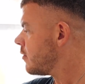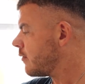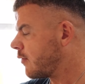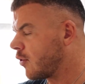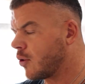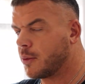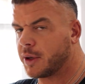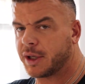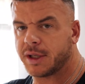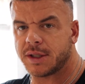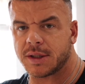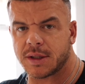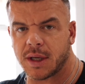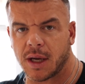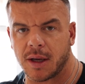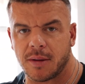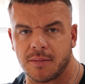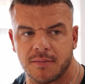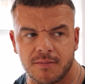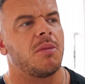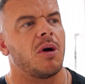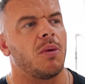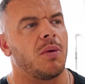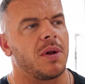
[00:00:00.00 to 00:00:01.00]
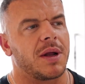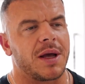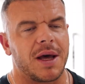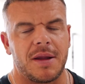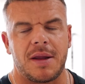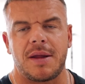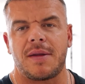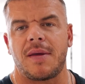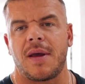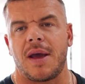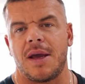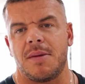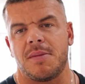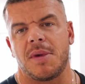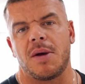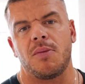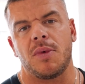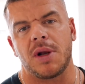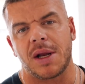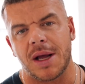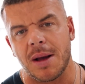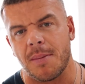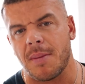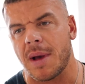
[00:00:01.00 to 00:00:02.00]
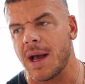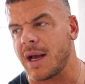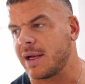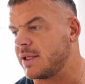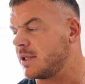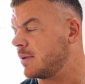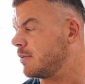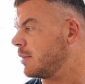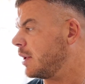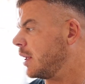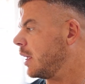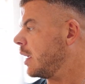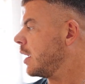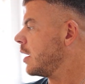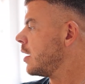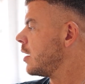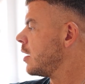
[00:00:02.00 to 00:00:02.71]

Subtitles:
4 minutes time, but we'll cut the time and we'll come back to me